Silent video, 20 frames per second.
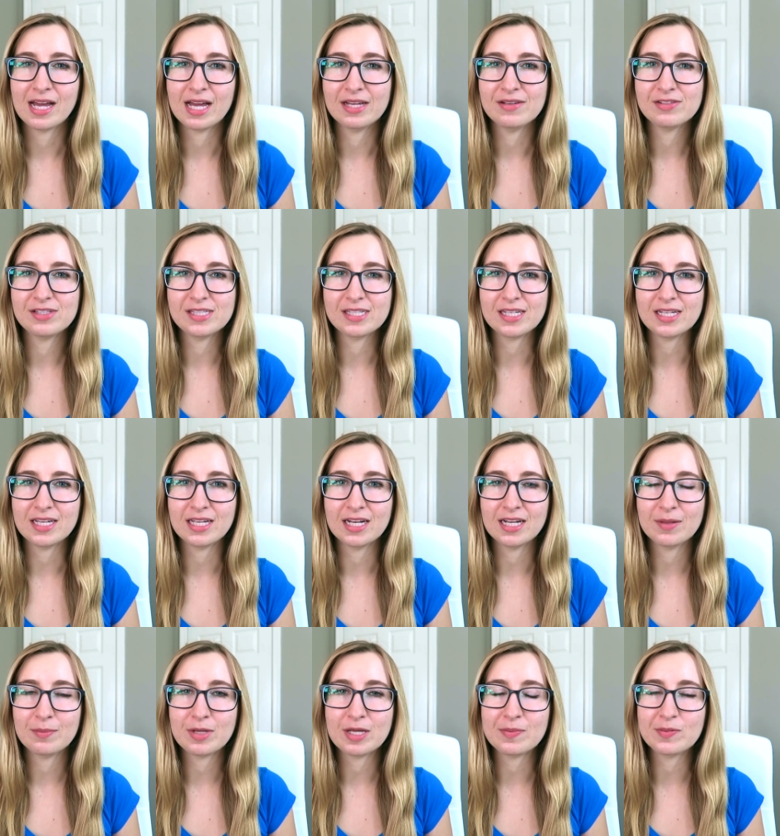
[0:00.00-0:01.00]
I've
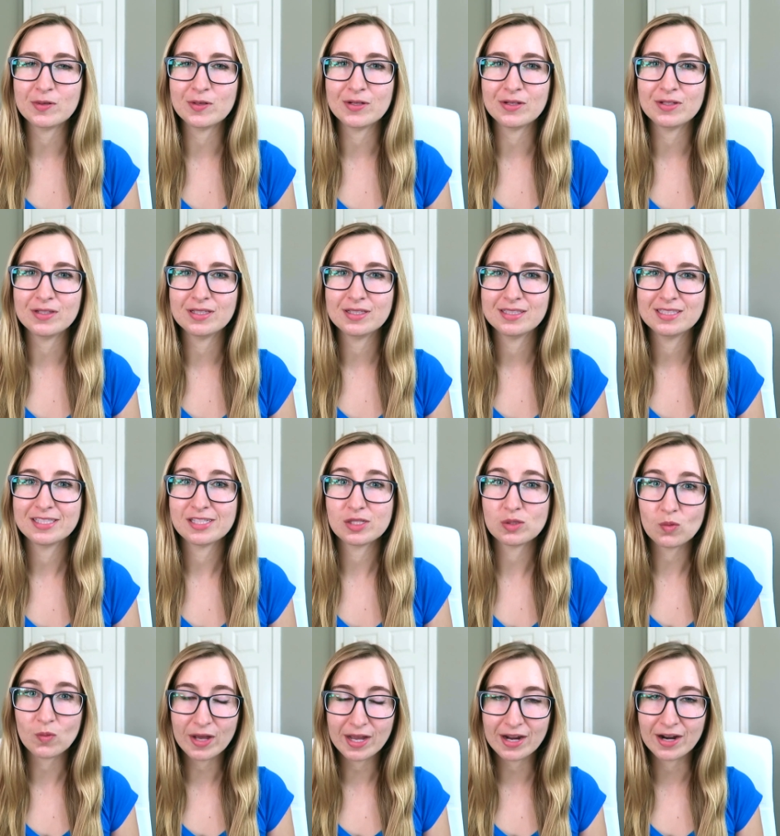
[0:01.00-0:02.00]
seen people
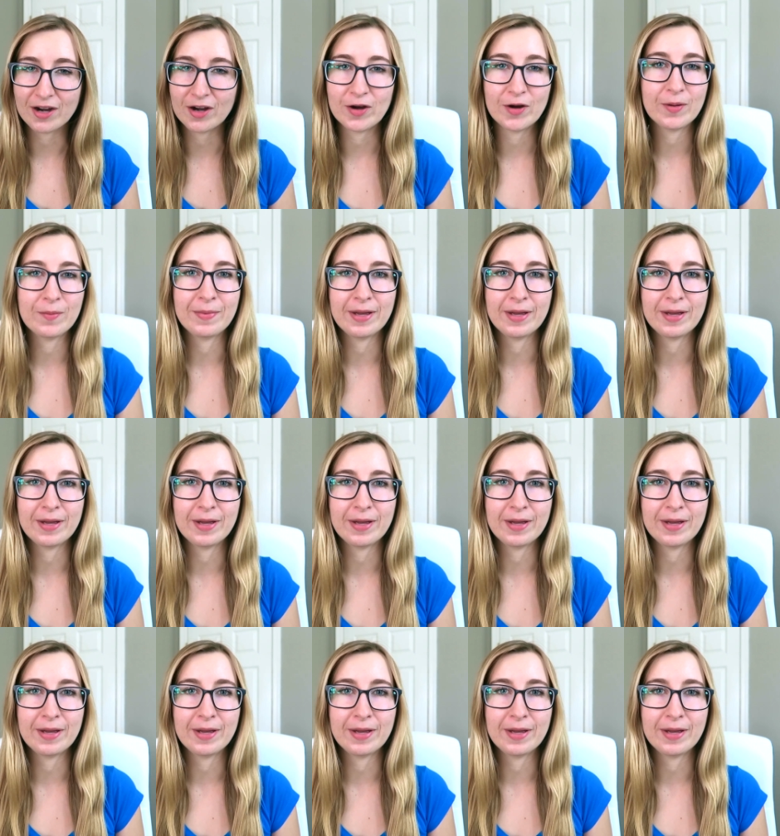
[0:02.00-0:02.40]
swear